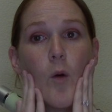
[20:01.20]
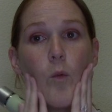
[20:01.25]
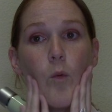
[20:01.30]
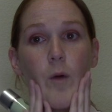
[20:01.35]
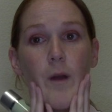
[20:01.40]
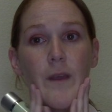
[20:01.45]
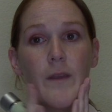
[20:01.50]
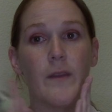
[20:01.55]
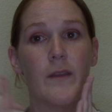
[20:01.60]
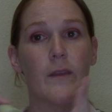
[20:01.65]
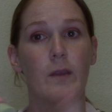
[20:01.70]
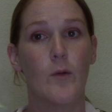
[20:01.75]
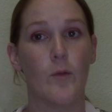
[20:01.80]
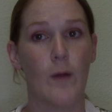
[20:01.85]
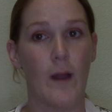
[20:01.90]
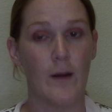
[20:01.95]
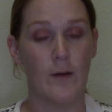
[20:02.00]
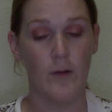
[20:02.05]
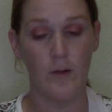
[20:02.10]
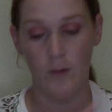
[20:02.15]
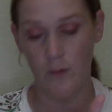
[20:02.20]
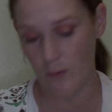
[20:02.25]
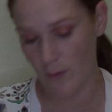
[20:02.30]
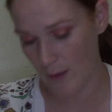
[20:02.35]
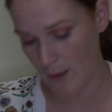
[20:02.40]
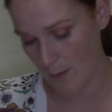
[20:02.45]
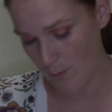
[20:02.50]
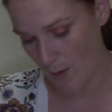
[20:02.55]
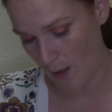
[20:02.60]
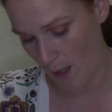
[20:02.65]
with the retinol
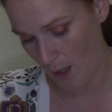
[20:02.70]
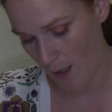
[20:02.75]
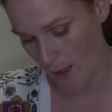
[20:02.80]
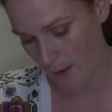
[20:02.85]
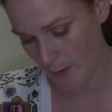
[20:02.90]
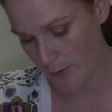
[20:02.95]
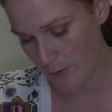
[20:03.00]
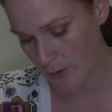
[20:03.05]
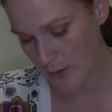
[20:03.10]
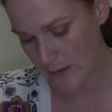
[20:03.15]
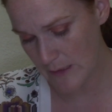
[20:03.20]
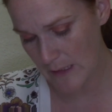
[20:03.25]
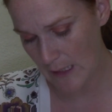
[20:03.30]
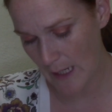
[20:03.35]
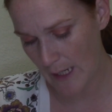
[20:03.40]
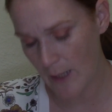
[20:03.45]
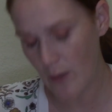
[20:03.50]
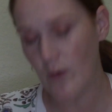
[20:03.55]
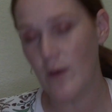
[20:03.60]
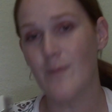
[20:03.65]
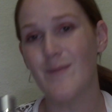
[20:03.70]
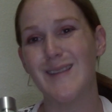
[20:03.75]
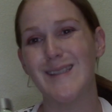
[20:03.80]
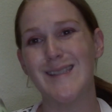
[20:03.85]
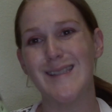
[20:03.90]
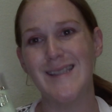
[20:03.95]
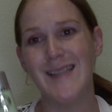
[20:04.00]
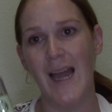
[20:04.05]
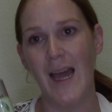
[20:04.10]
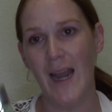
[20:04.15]
cream. I looked, the eye cream does
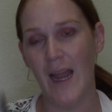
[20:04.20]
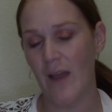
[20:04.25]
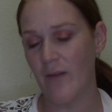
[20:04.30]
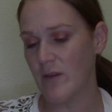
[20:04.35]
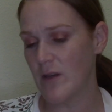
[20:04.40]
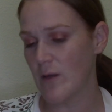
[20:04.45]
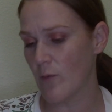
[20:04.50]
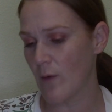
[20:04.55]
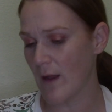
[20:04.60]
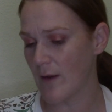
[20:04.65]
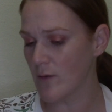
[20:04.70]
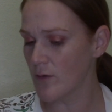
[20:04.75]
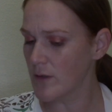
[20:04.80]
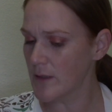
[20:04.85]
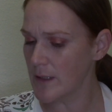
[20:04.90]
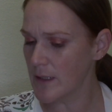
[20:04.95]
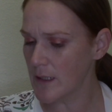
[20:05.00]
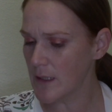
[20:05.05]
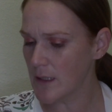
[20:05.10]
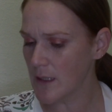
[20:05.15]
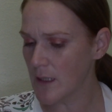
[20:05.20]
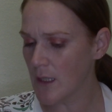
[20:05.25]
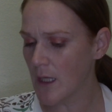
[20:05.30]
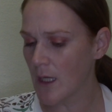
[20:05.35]
not have any retinol in it,